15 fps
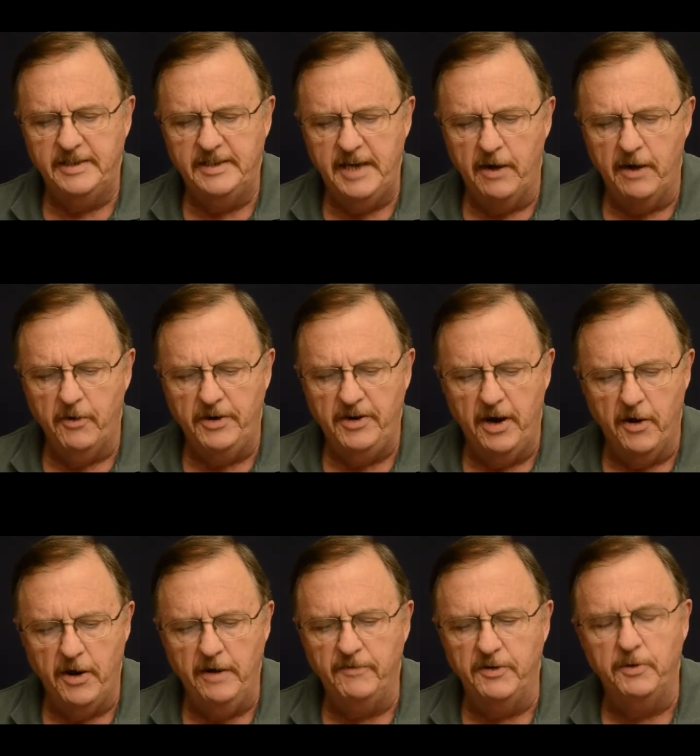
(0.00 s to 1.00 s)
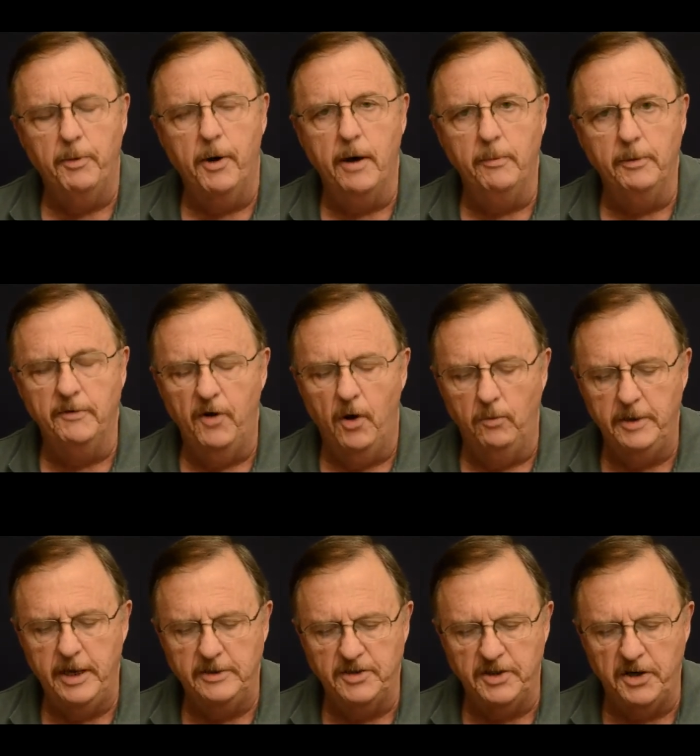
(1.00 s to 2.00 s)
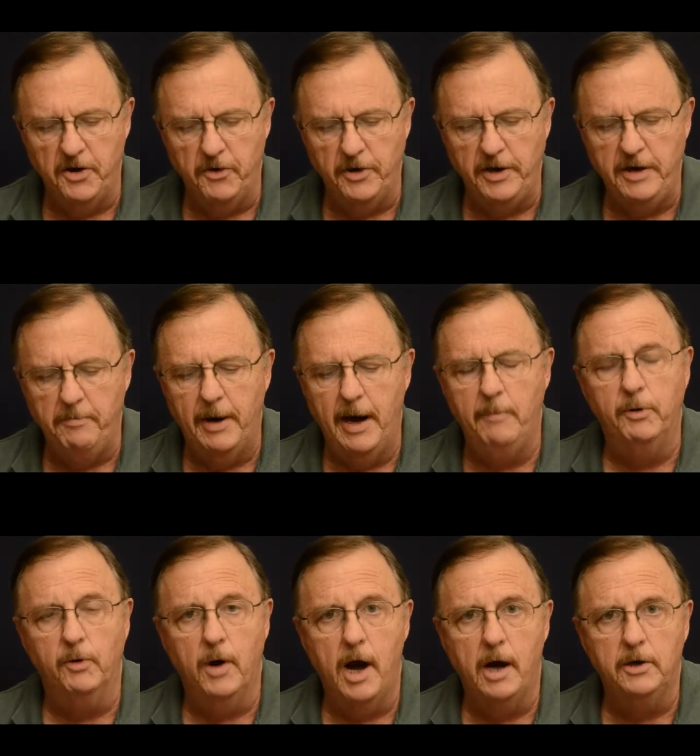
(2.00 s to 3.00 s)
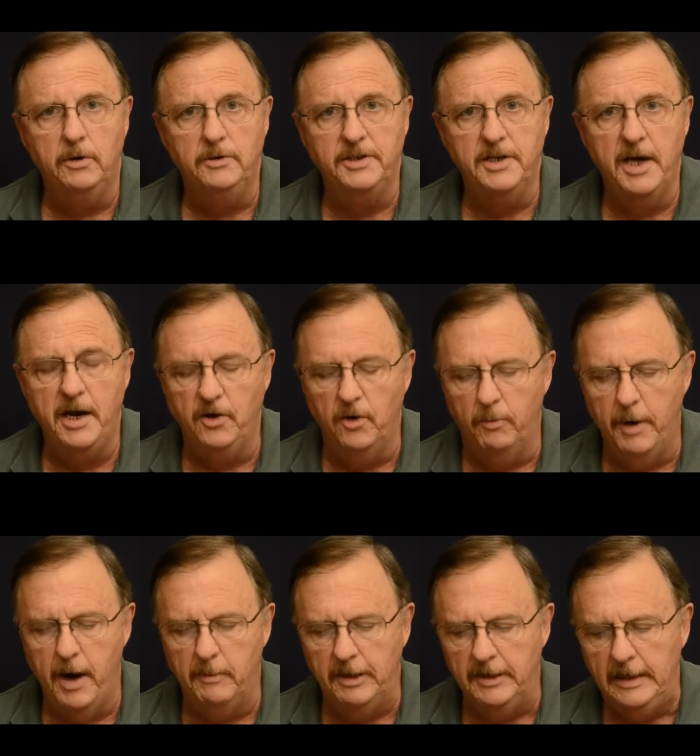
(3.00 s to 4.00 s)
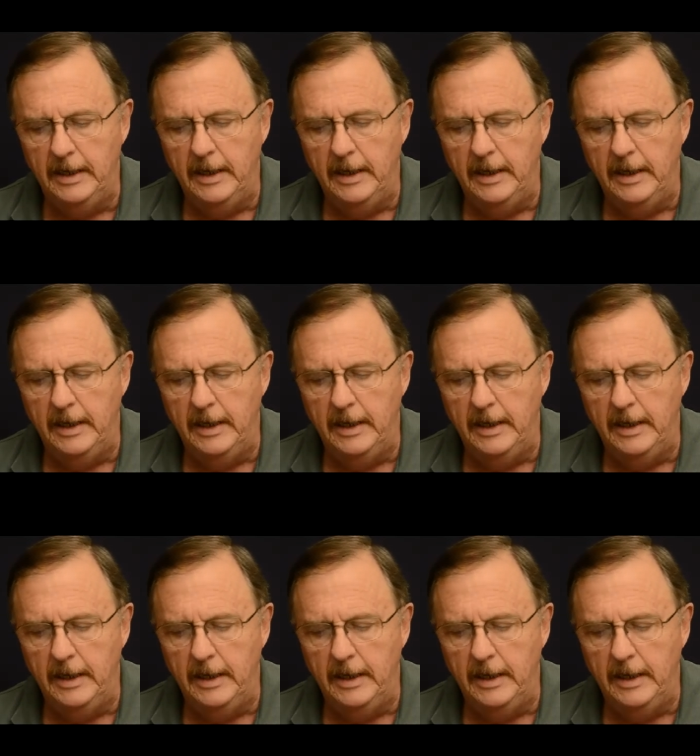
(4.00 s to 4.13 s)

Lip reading: Secretary of the Department of Homeland Security by Barack Hussein Obama,